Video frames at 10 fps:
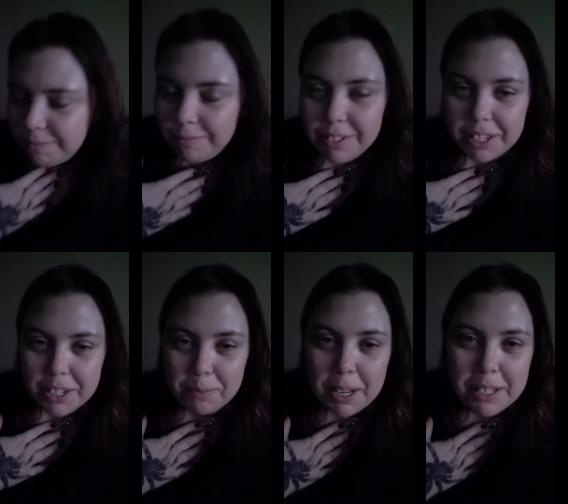
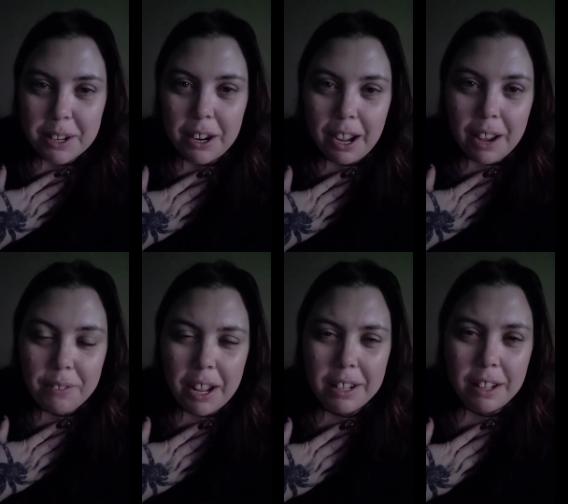Excuse me, sorry, I've
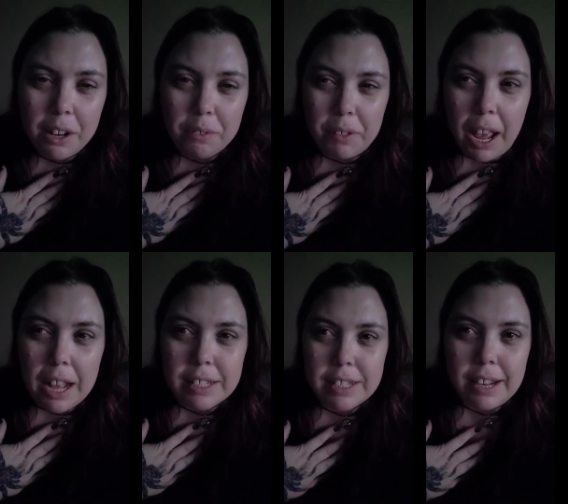had a lot of
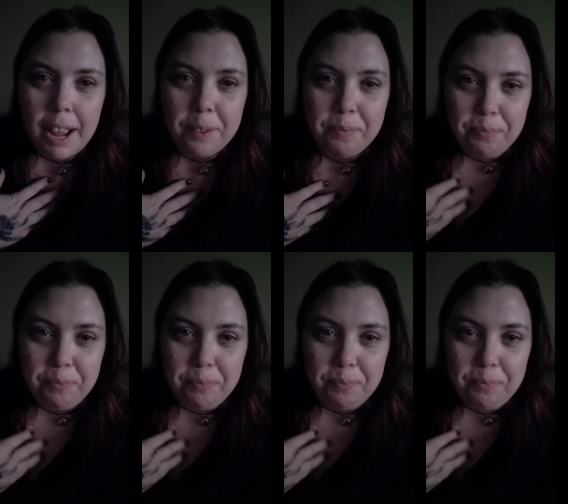gas today.